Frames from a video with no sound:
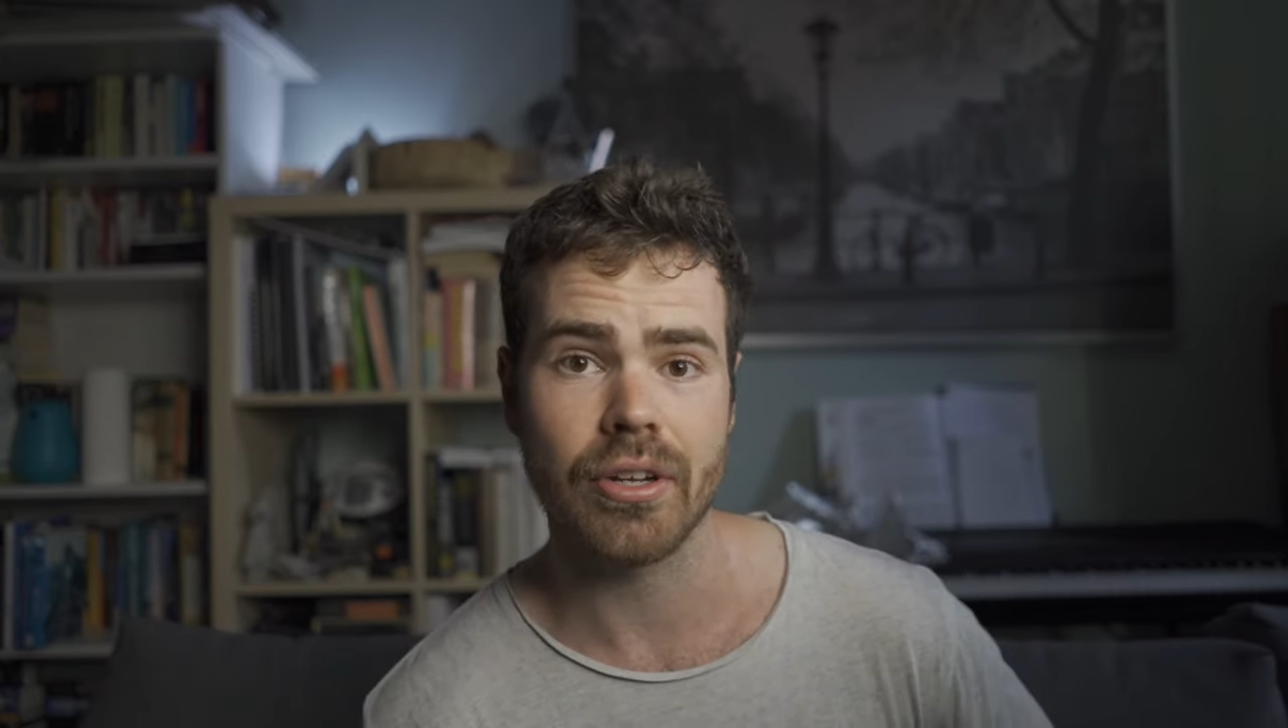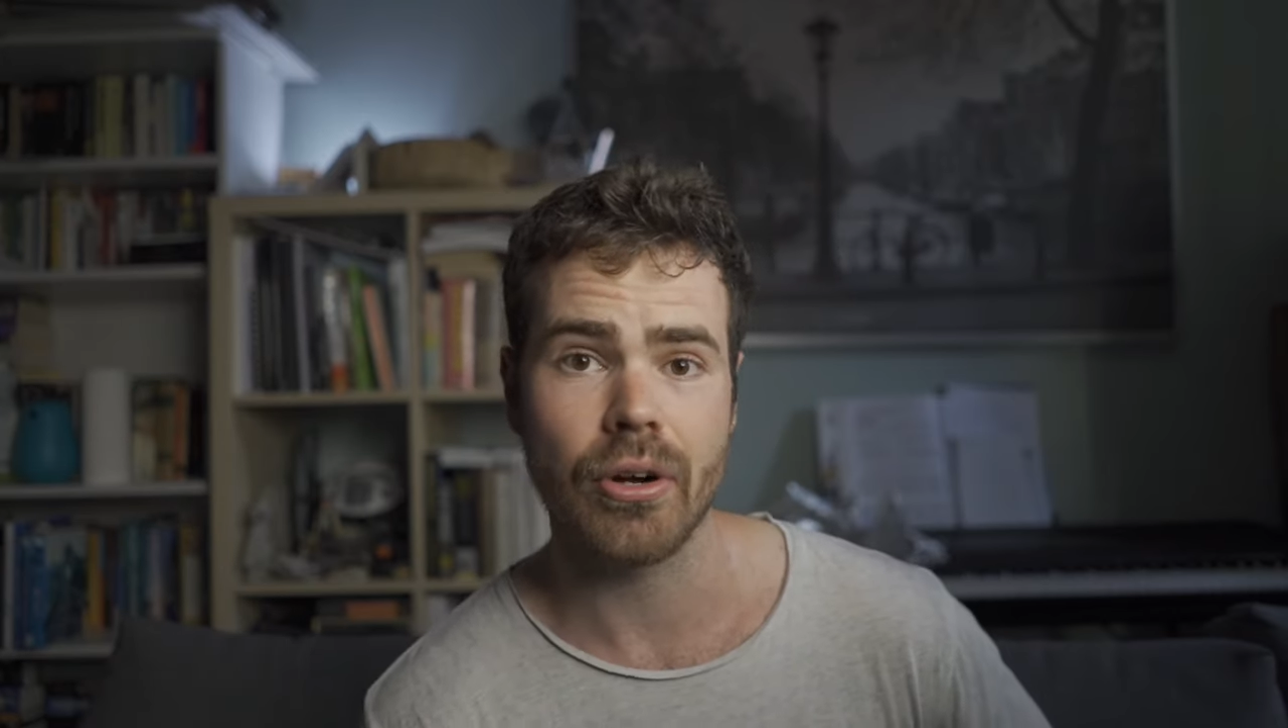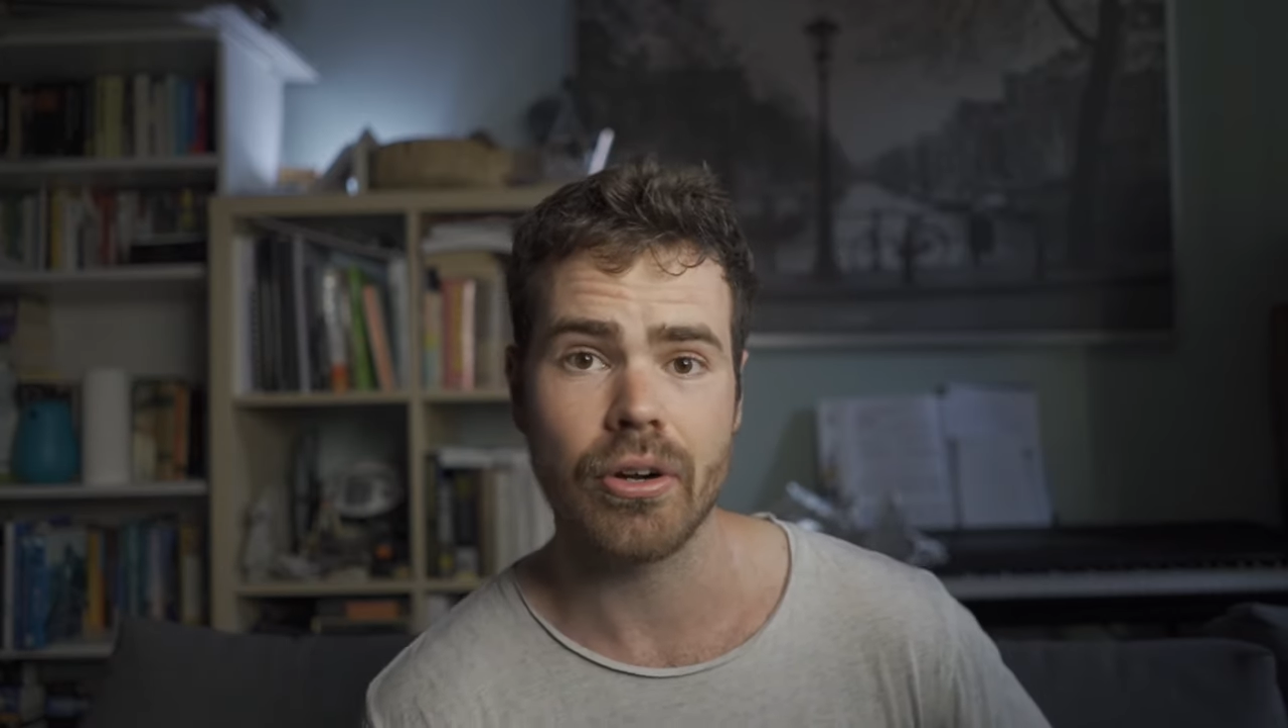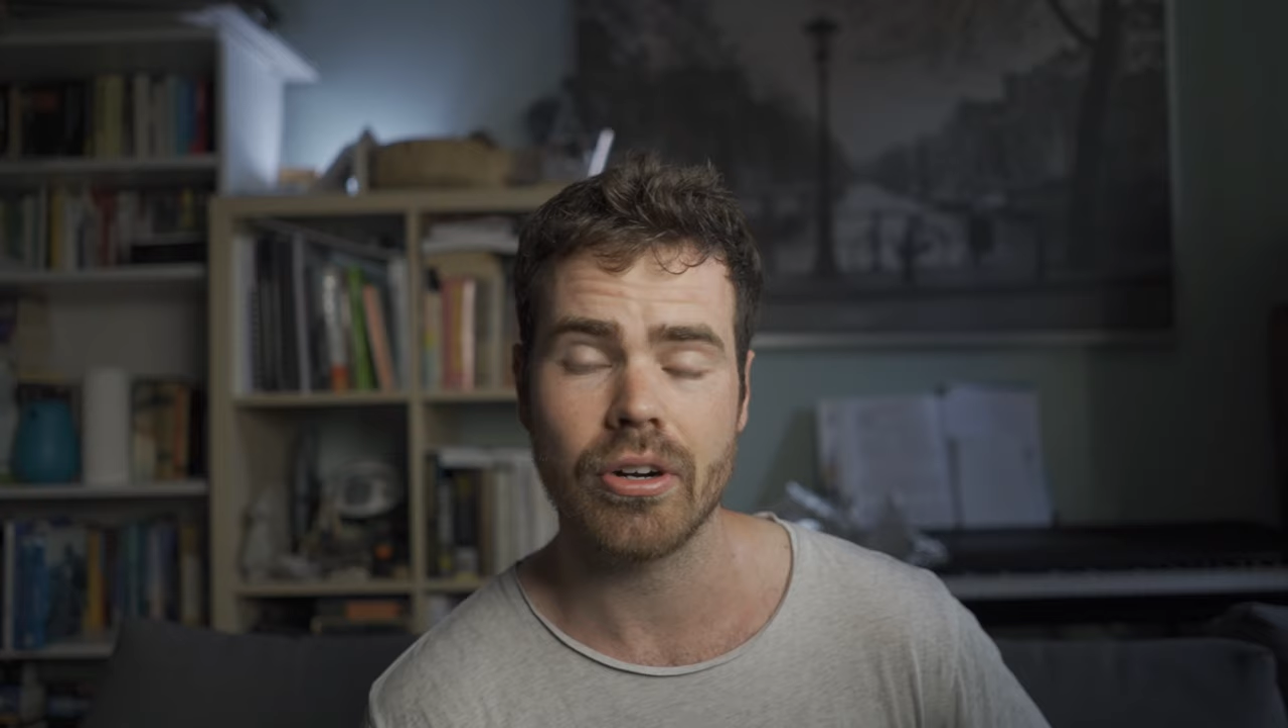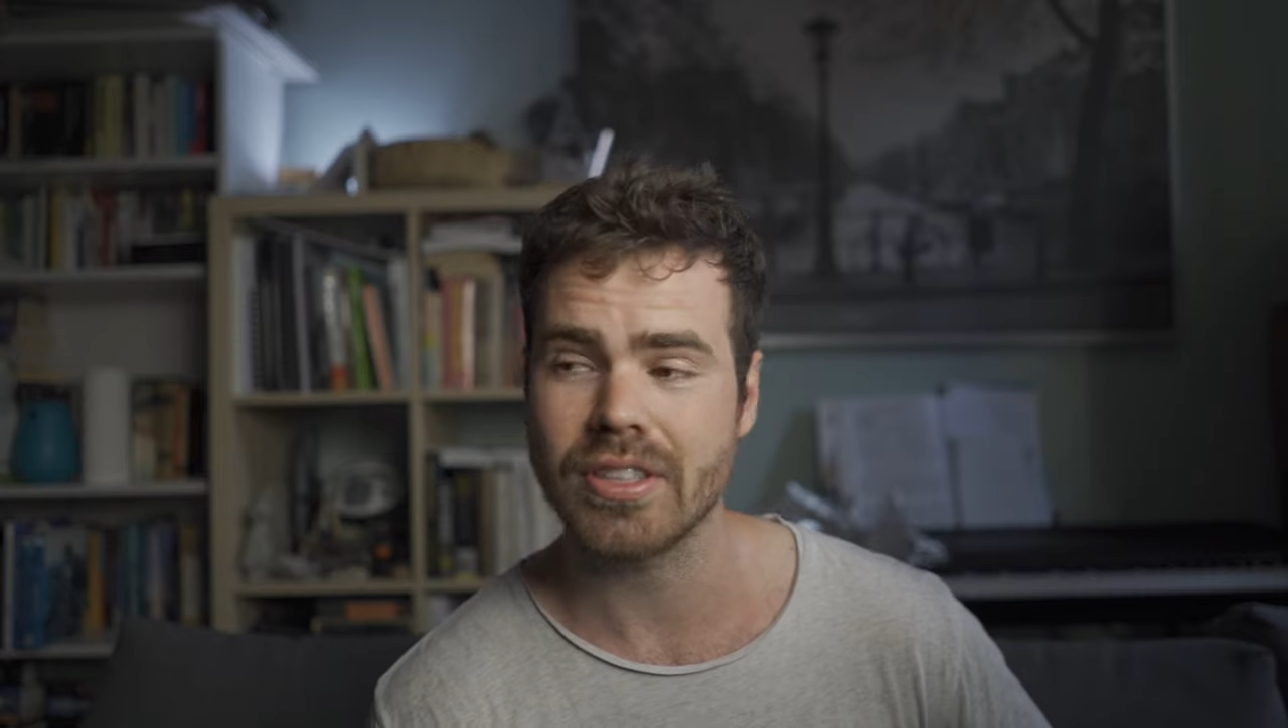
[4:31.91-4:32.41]
the
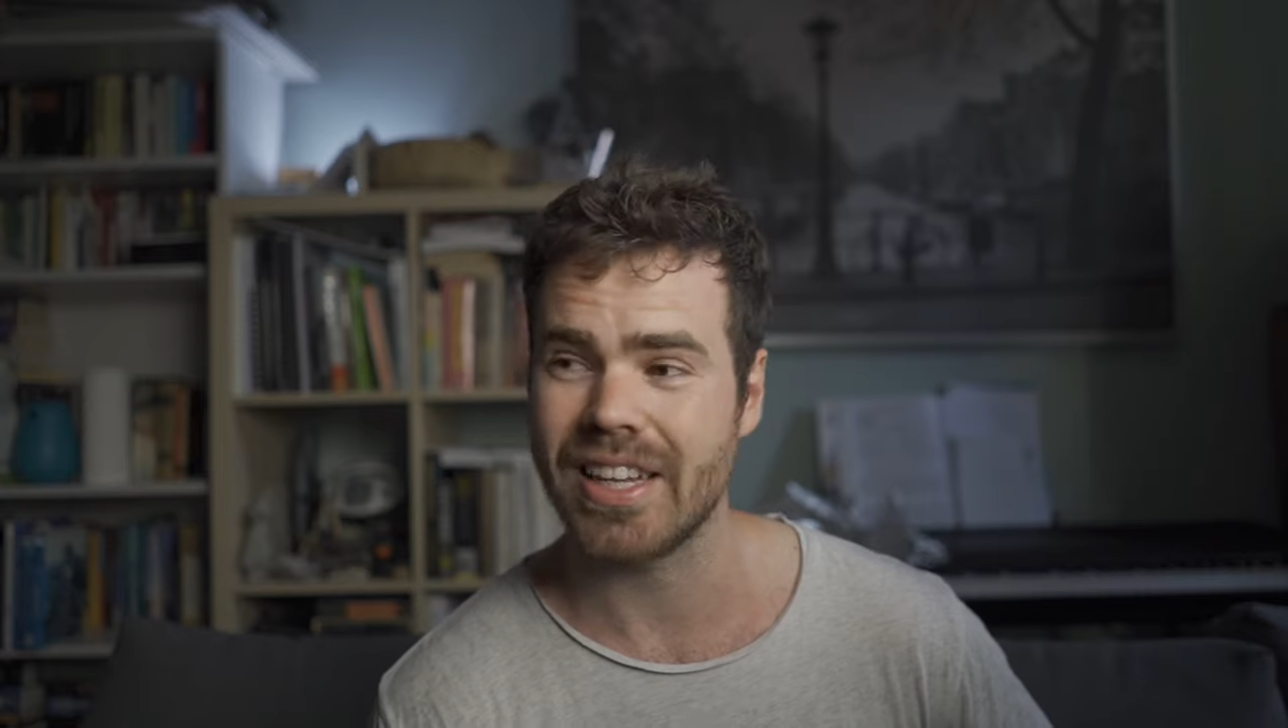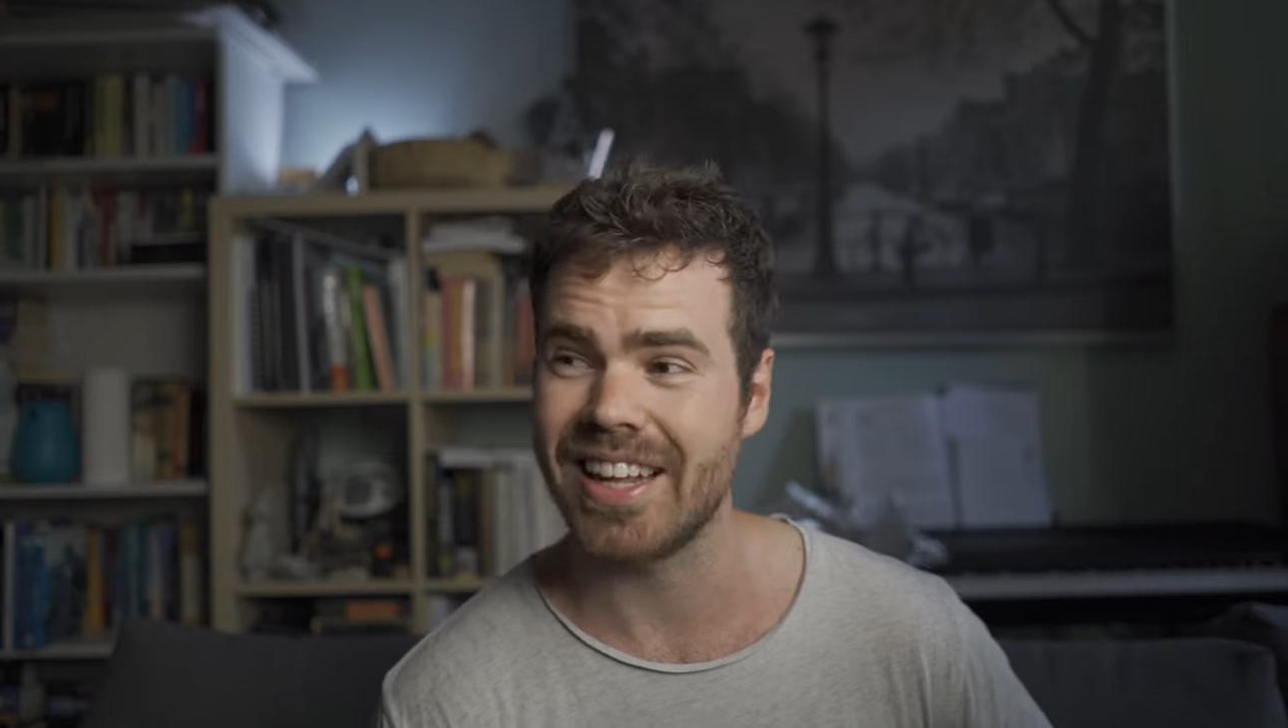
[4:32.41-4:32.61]
Godox,